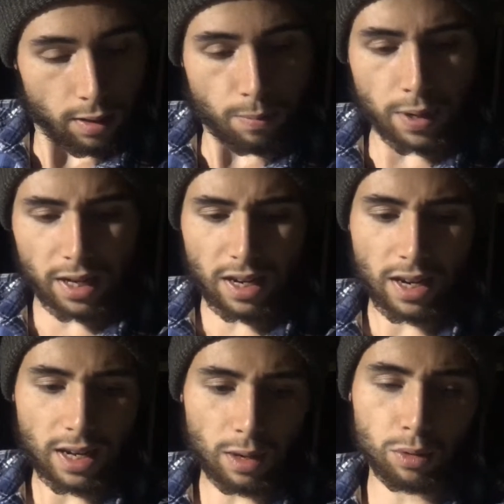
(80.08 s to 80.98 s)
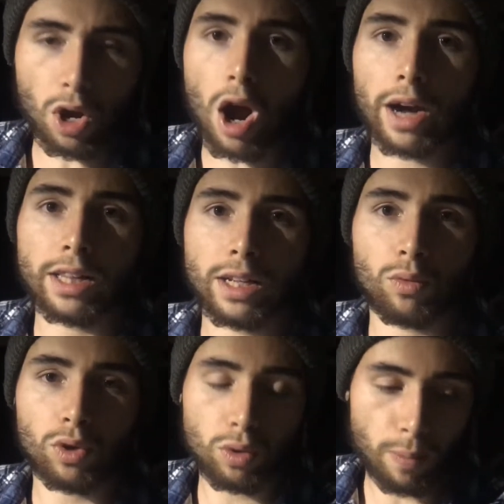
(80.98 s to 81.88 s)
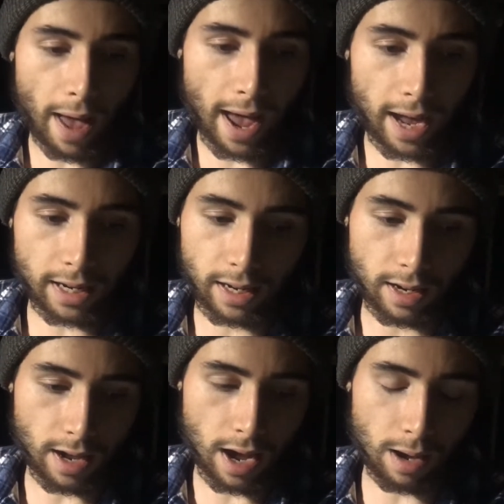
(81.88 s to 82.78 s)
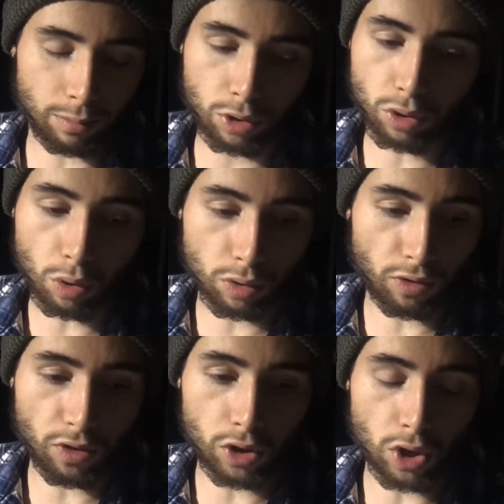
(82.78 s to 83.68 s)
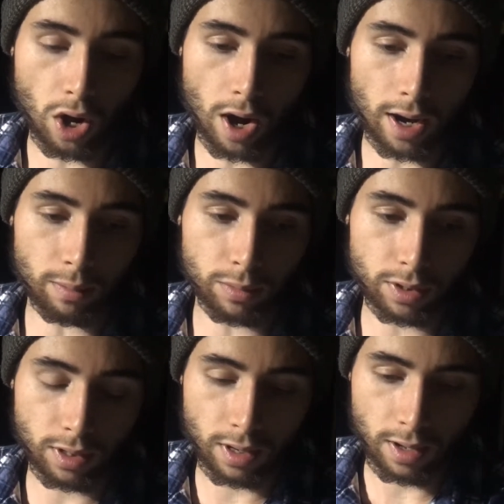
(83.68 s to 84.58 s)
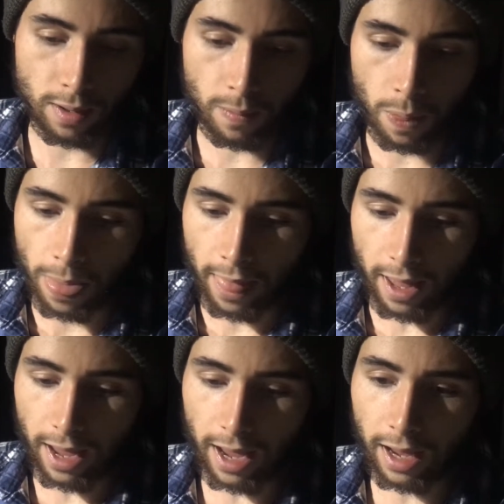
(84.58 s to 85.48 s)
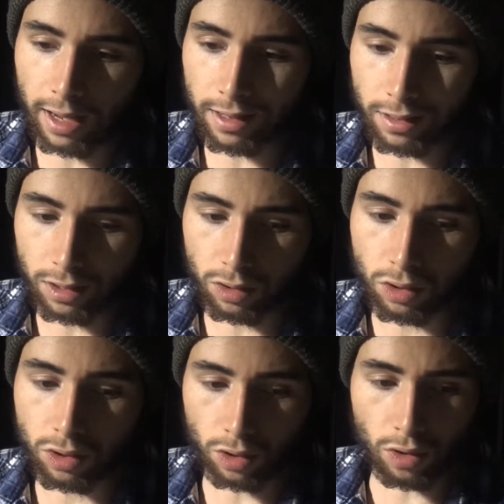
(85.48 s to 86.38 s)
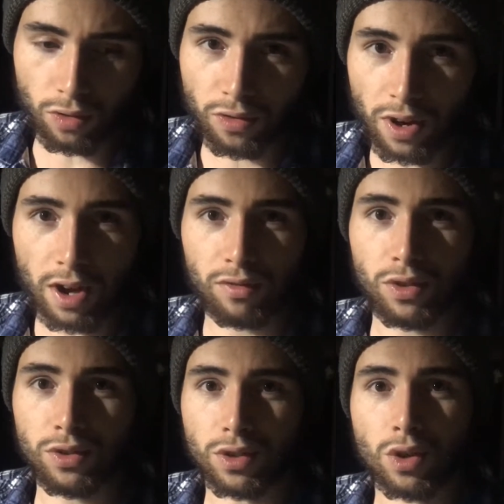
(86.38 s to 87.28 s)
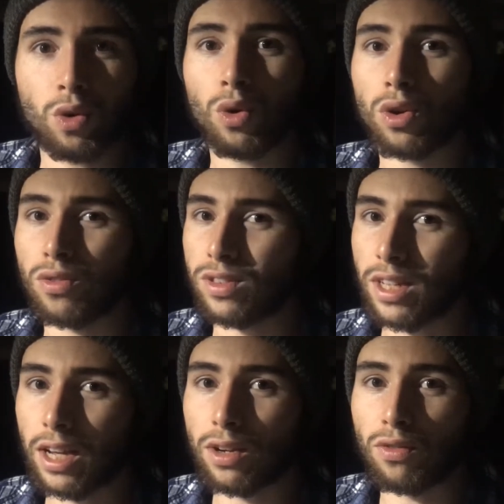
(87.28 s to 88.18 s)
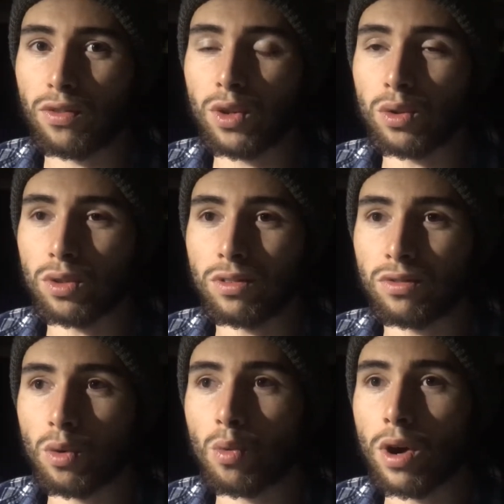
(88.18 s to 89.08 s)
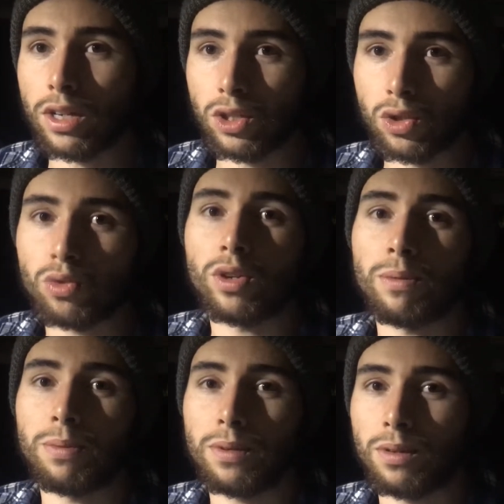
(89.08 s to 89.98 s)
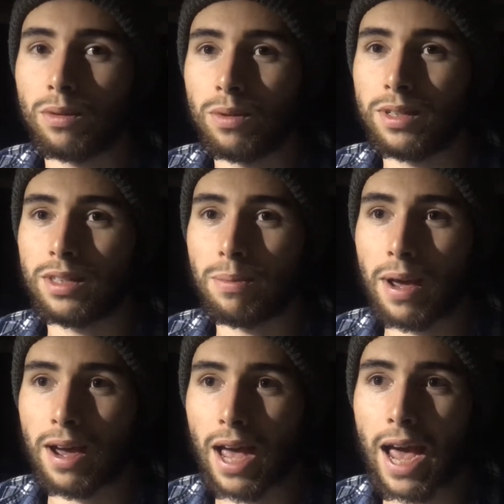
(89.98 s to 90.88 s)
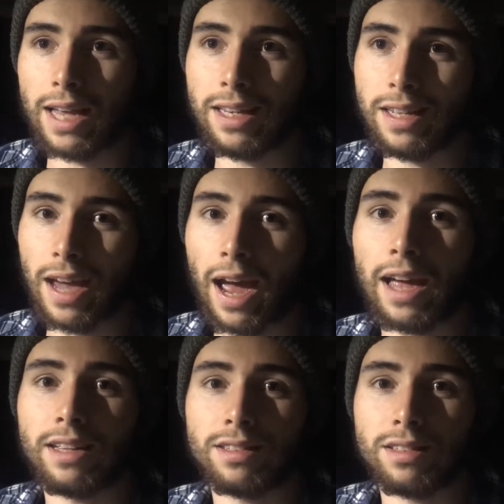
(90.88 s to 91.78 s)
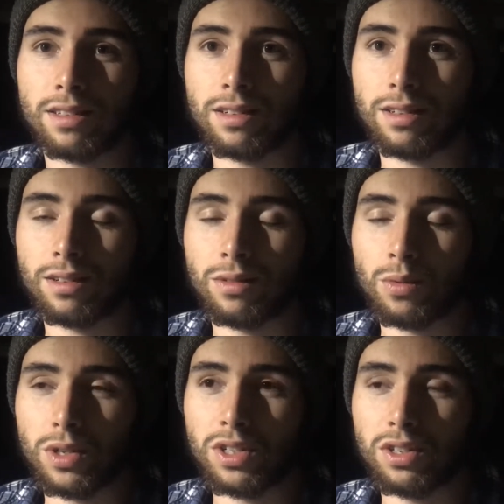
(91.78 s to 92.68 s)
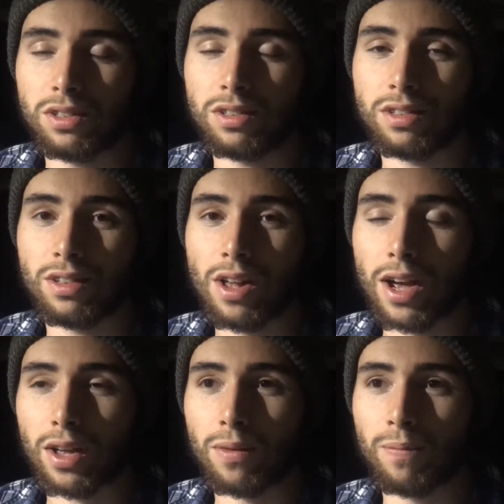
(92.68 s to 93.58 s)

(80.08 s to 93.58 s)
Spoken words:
But it was idling real bad, stalled a few times, and so far I've used a quarter of a tank of fuel for one trip, which is about 80 Ks, which is like